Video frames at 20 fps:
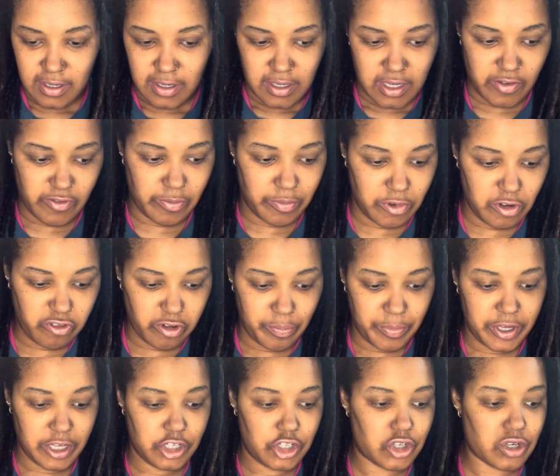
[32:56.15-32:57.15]
They have a beautiful
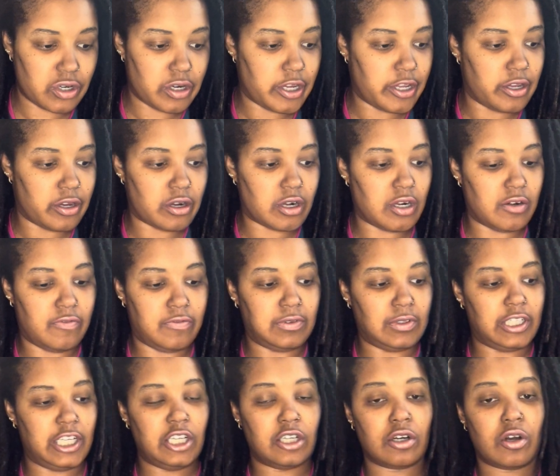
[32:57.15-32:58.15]
picture here of Lena